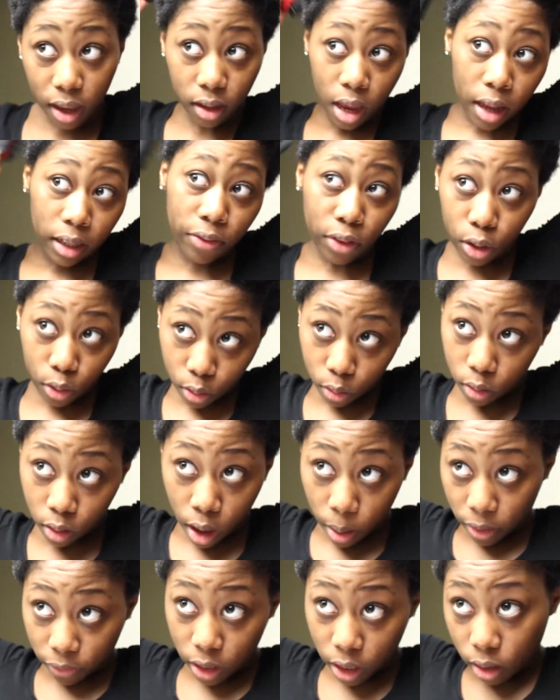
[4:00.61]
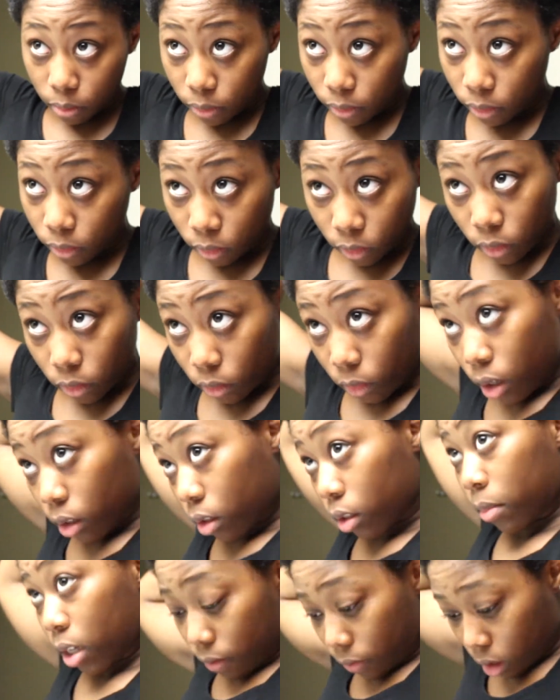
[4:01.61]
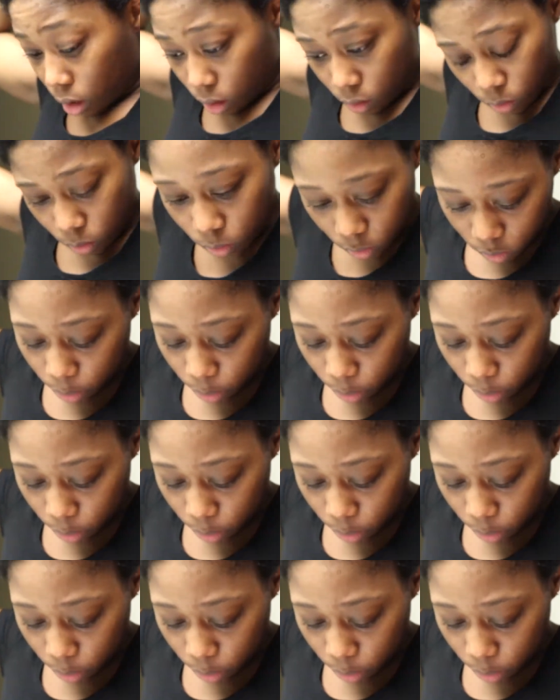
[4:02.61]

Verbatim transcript: dry really quick. So as I'm